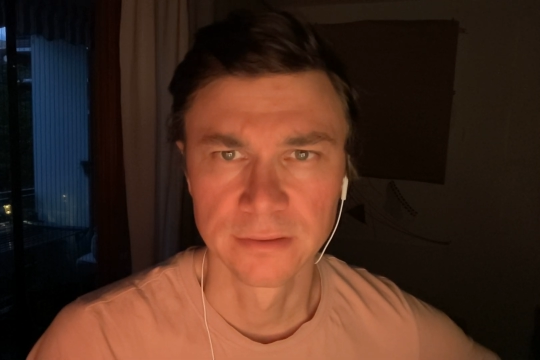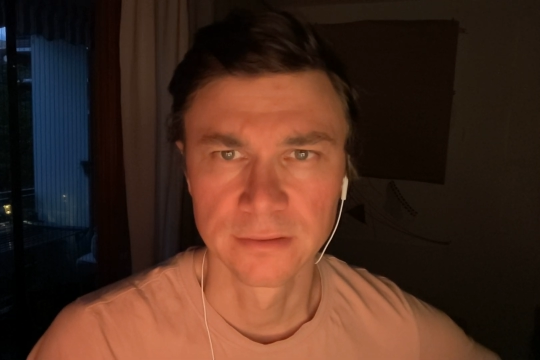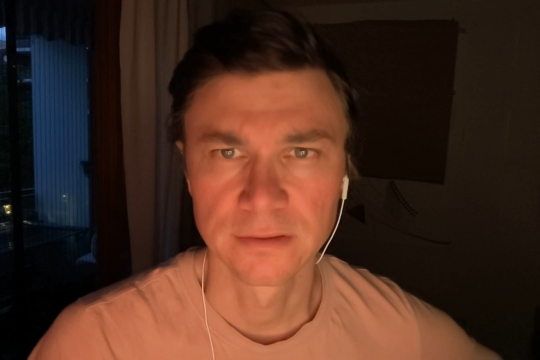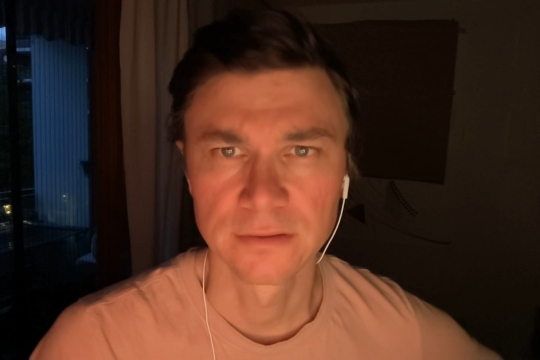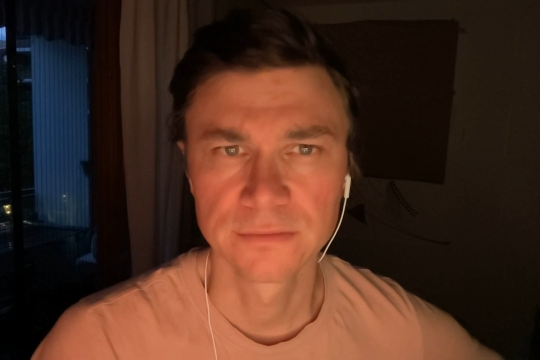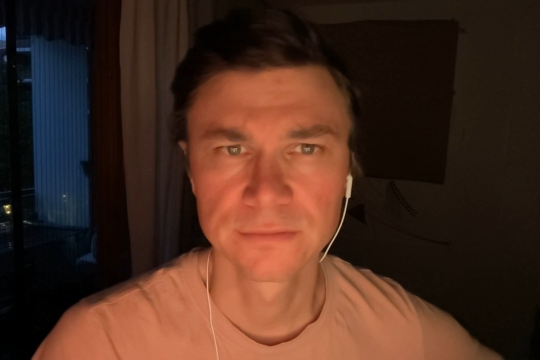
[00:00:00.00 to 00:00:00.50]

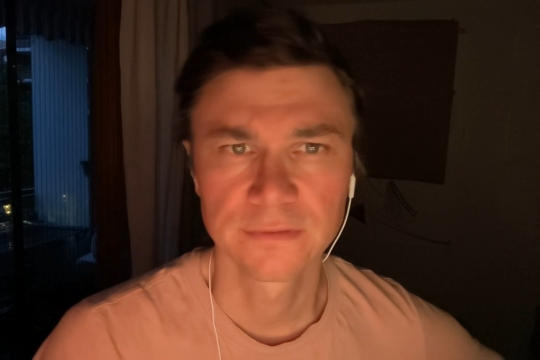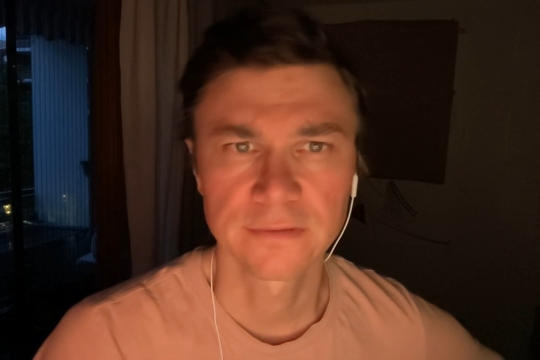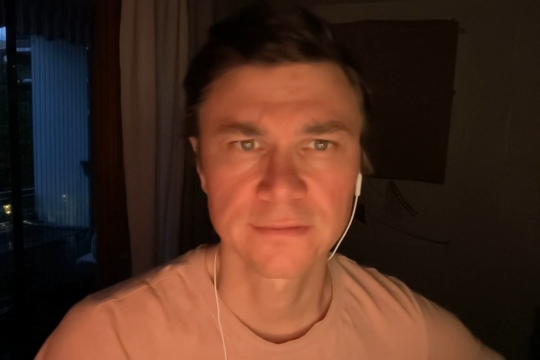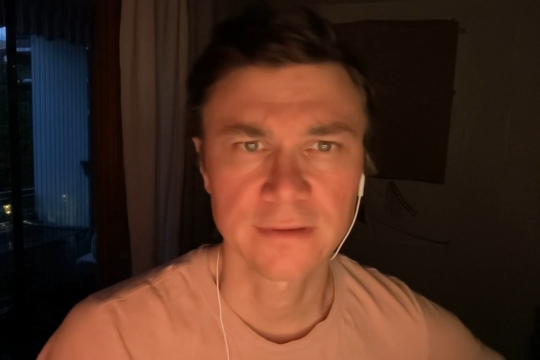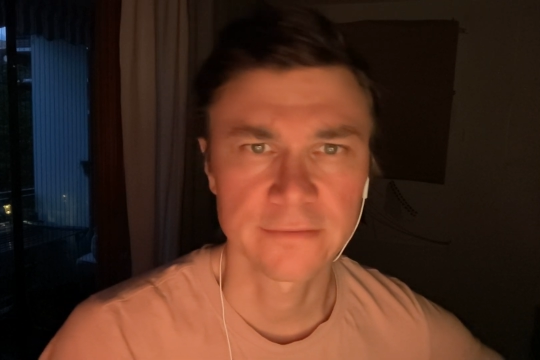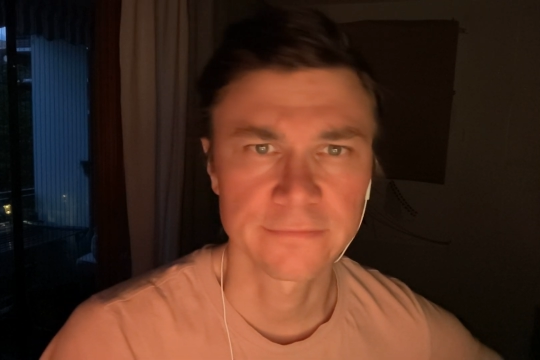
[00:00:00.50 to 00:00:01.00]
The
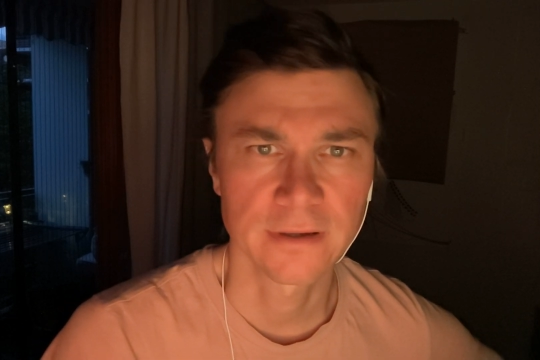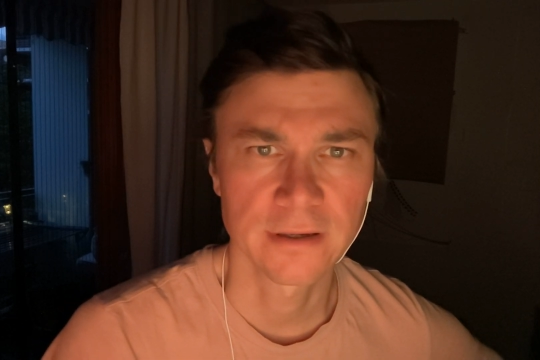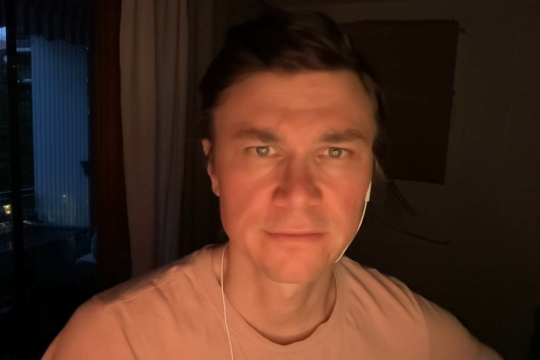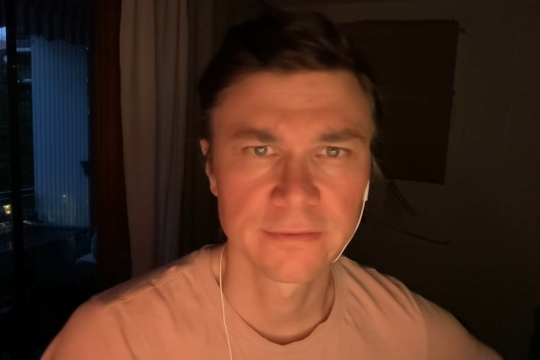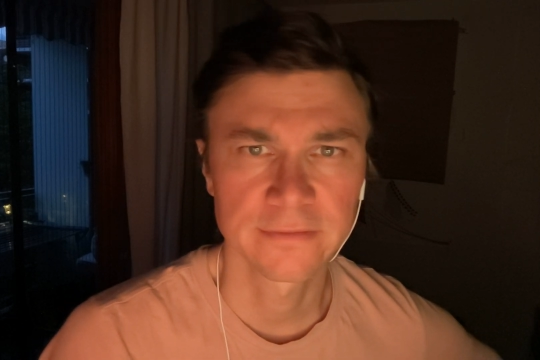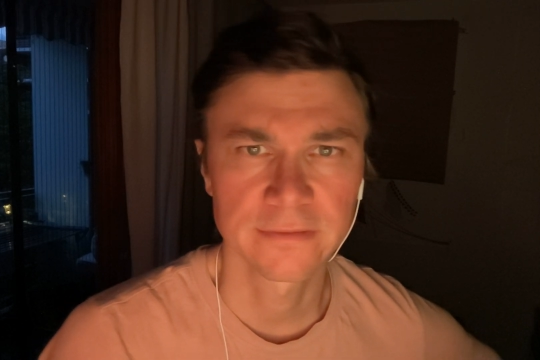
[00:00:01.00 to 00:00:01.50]
losers have
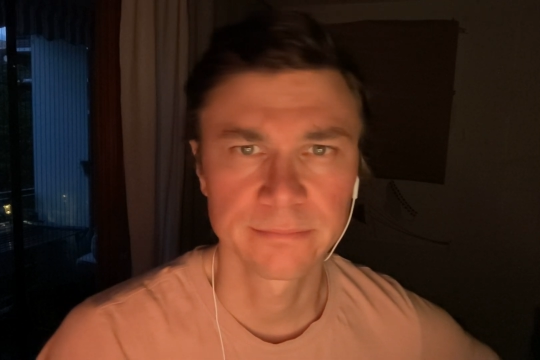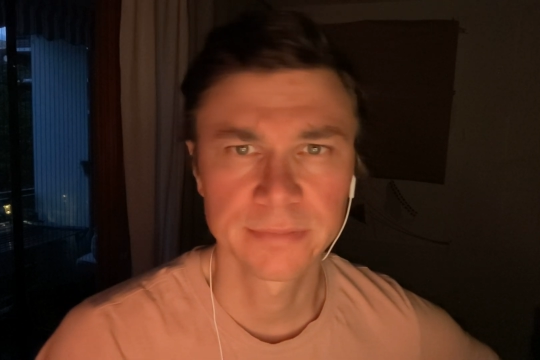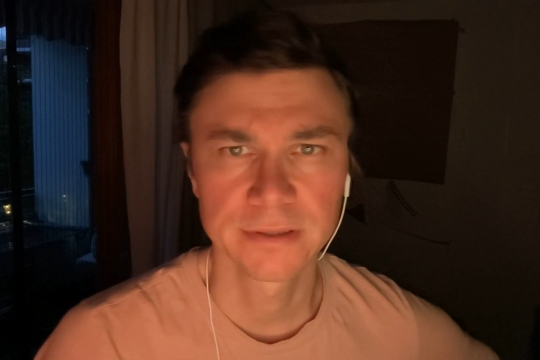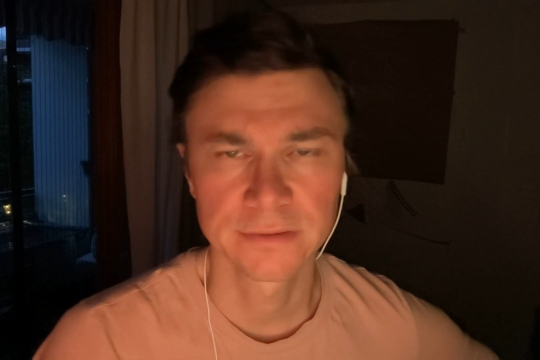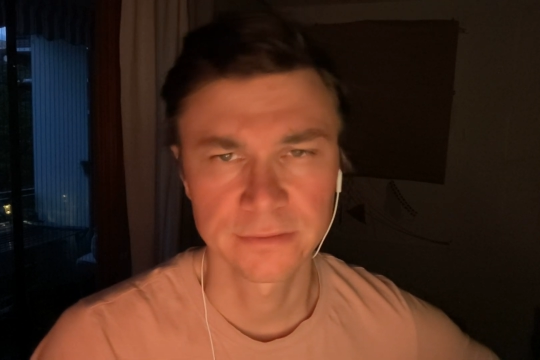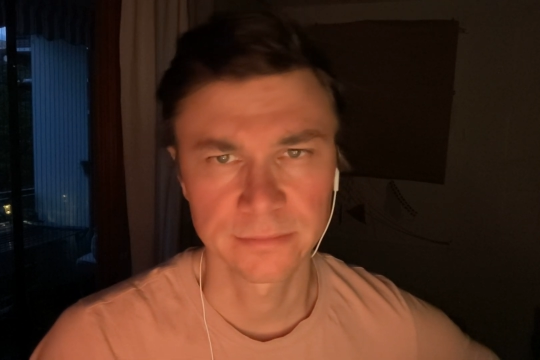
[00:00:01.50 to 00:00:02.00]
always
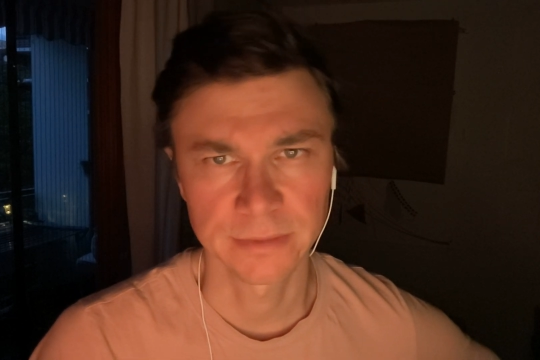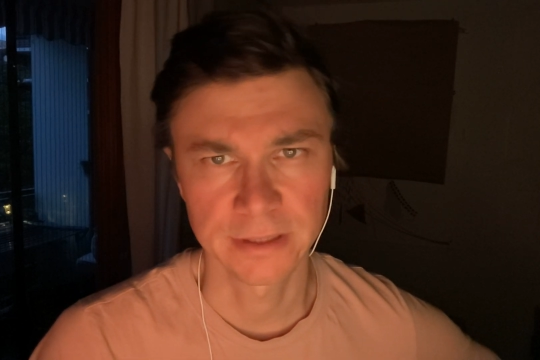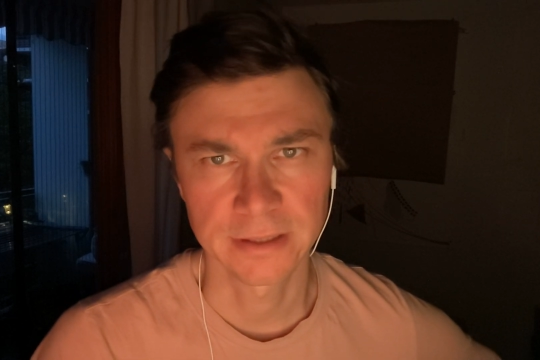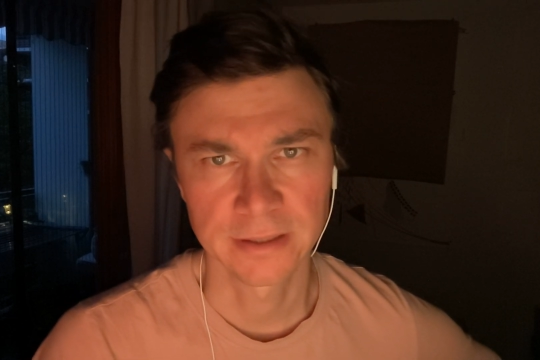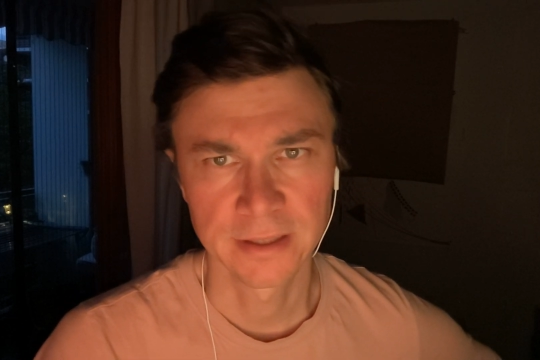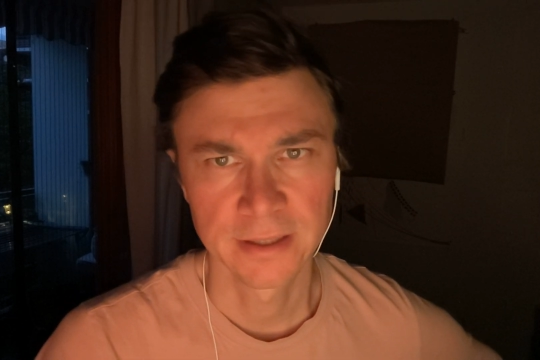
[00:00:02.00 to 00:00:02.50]
appealed to me,
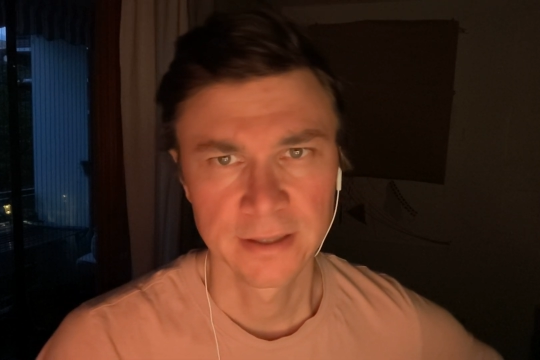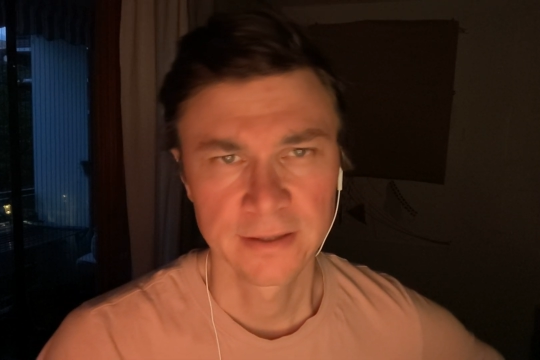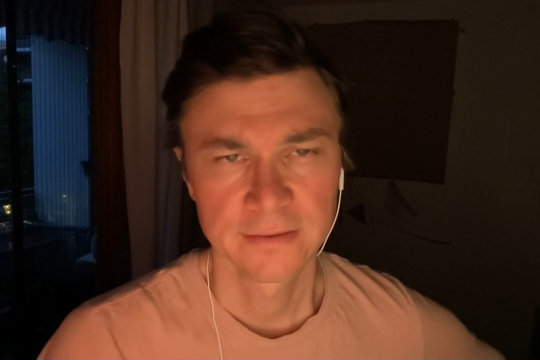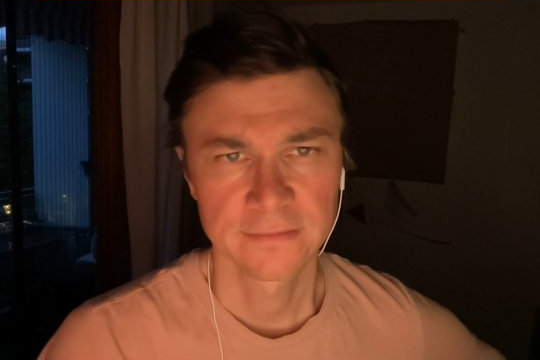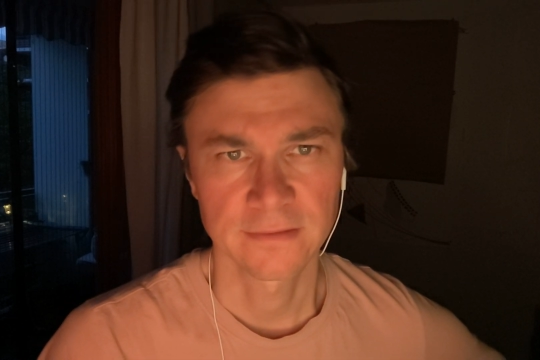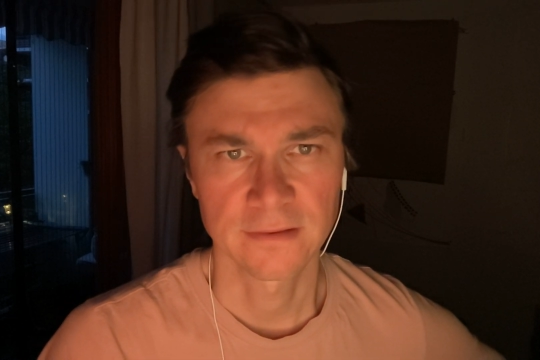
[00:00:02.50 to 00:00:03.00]

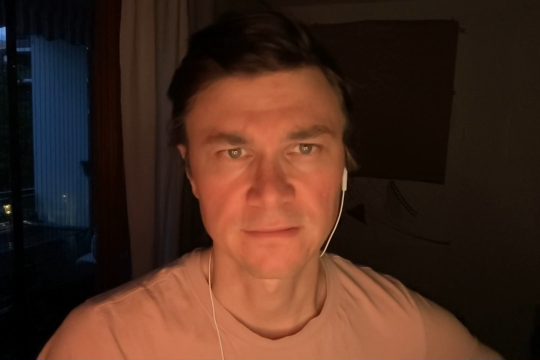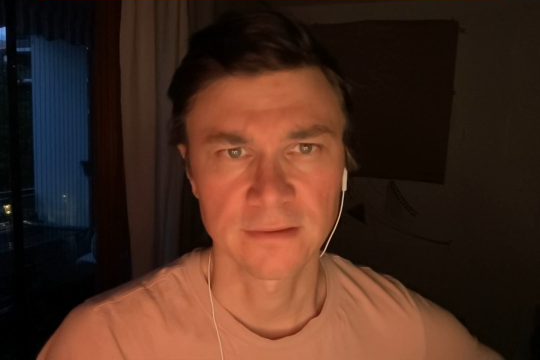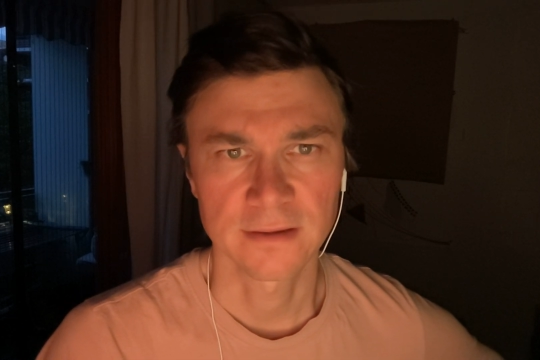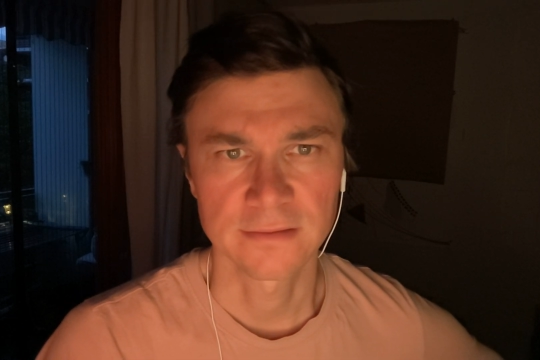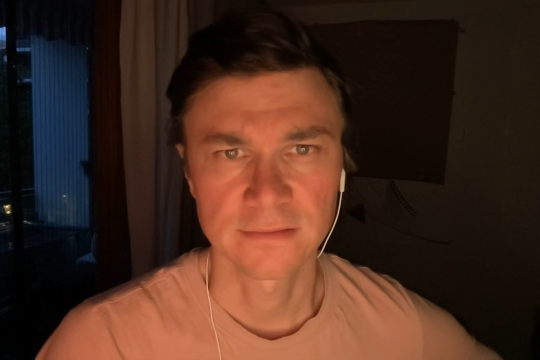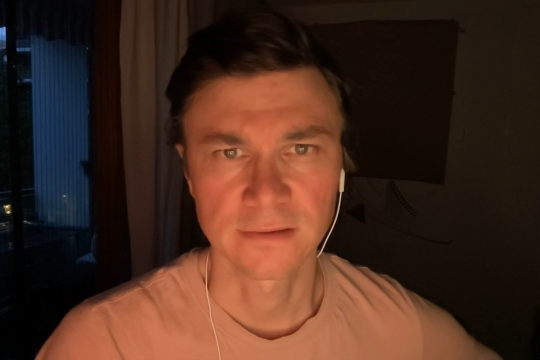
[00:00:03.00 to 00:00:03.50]
says
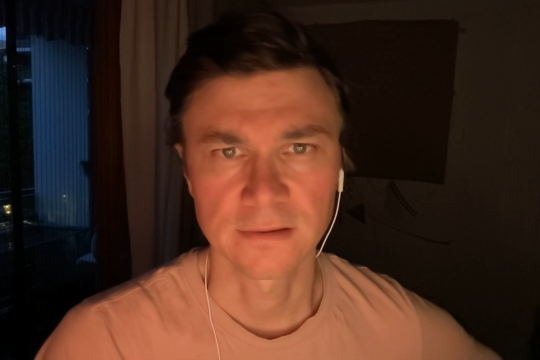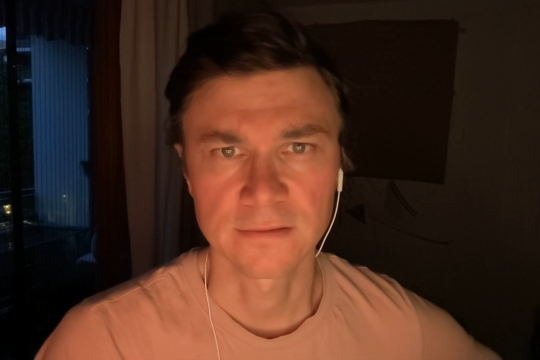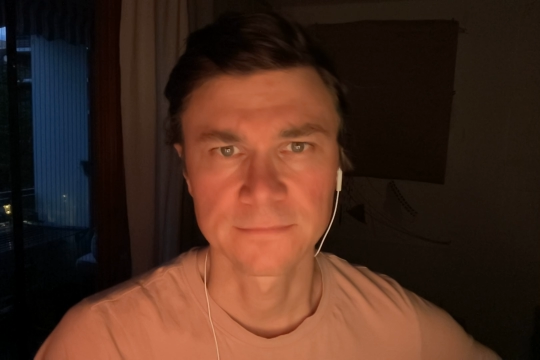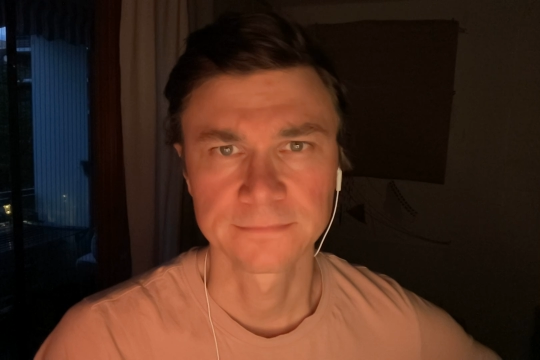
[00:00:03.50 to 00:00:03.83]
Aichinger